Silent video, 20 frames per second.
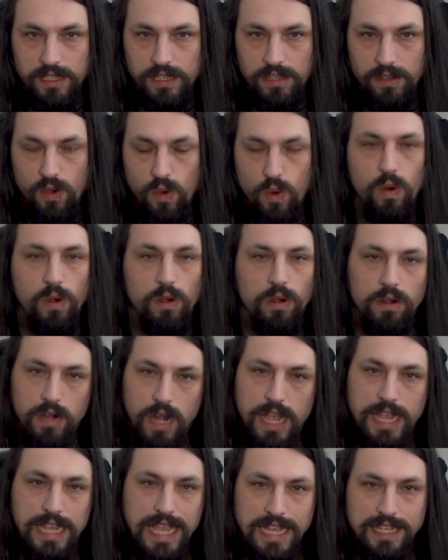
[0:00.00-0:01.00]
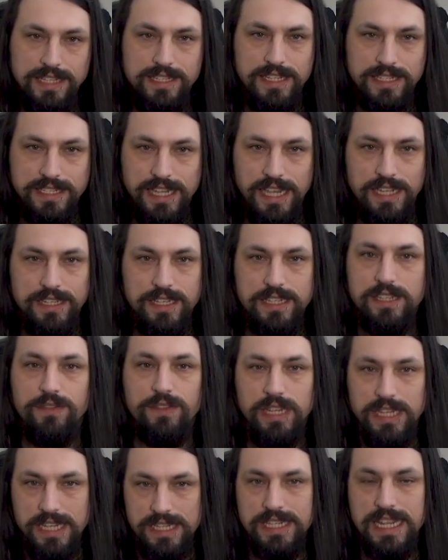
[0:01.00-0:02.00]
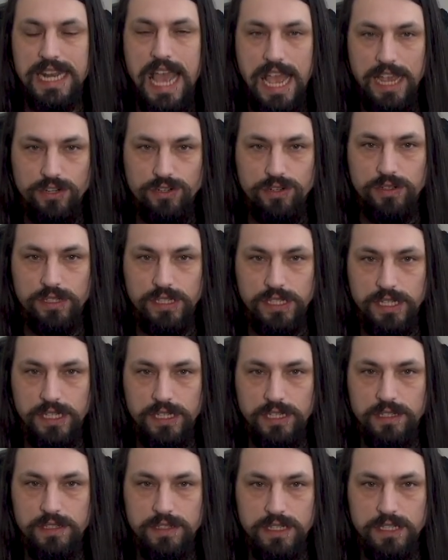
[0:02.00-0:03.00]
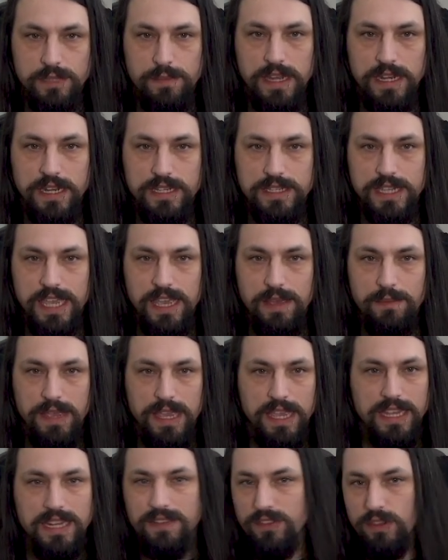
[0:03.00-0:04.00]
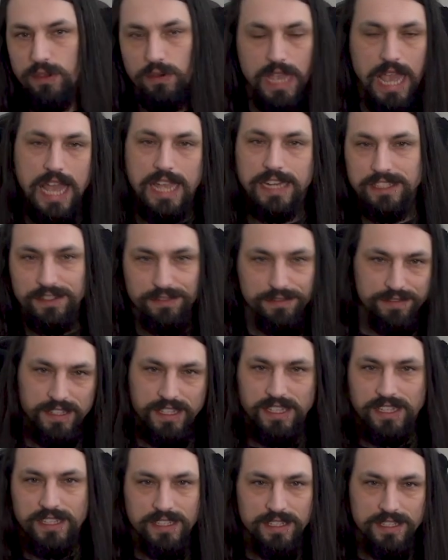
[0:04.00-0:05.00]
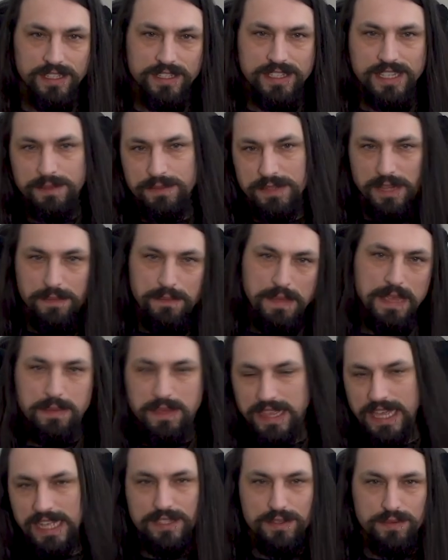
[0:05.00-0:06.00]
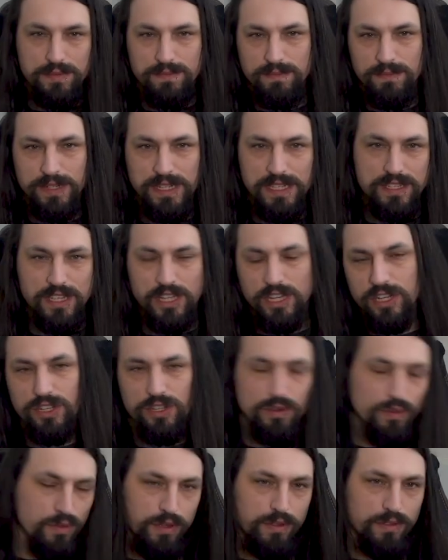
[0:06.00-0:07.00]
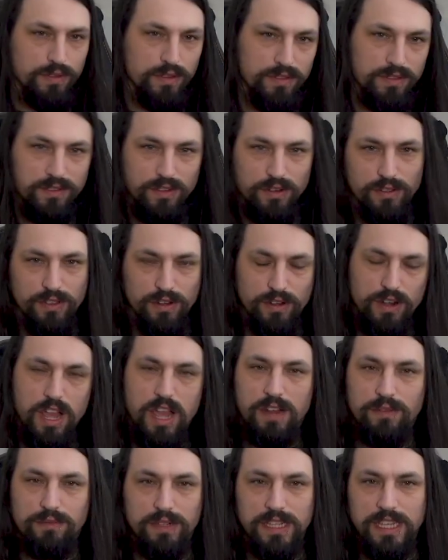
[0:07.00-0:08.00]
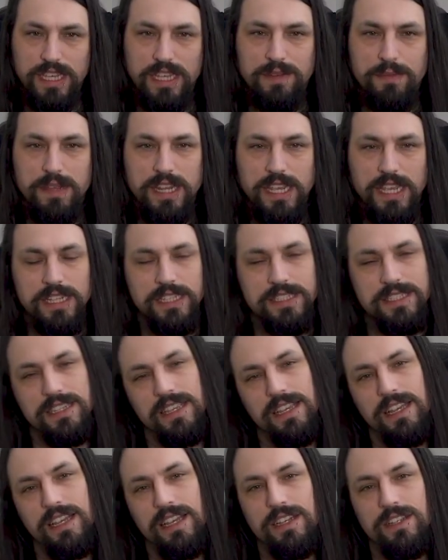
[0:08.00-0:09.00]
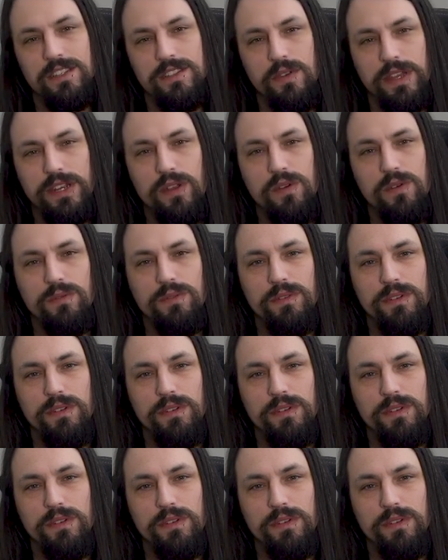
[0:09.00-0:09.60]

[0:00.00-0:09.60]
or I guess DeSantis if he doesn't actually suspend his campaign, even though kind of seems like maybe that's what he's going to do, though they're not really admitting it. So I don't.